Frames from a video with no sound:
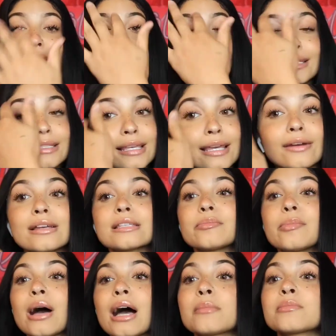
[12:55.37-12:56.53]
Like, this hair is
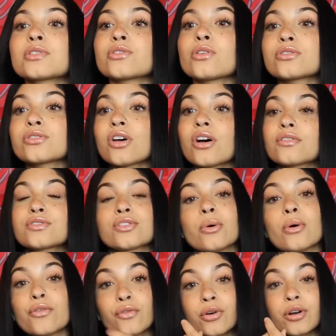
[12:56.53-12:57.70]
bomb, so soft,
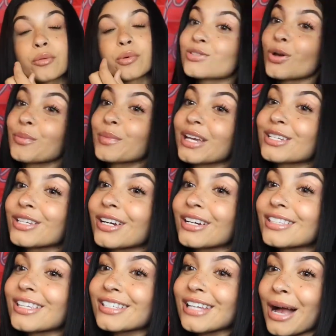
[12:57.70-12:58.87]
so affordable. So make sure
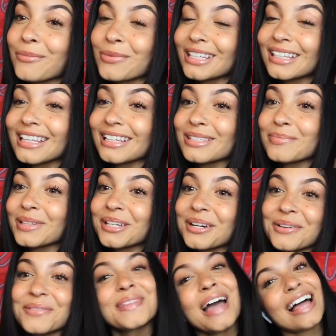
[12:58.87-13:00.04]
to shop with the links below.
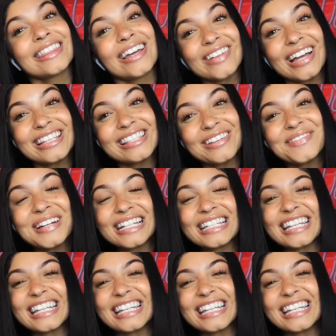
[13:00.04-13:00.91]
I love y'all so much,